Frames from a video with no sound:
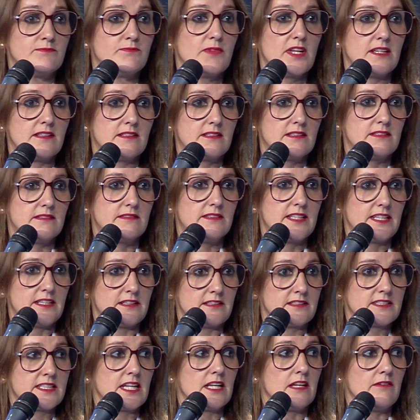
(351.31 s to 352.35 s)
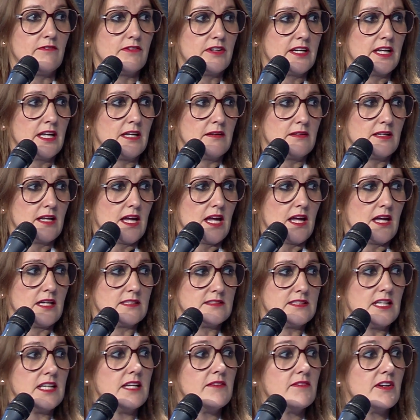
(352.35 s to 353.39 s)
and their delivery
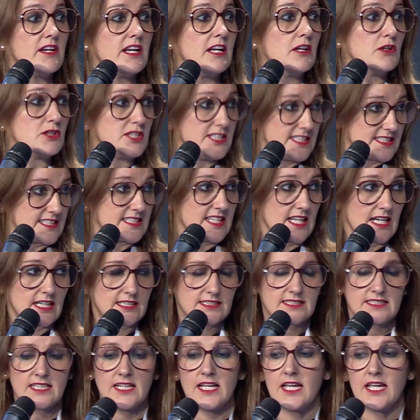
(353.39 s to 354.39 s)
logistics.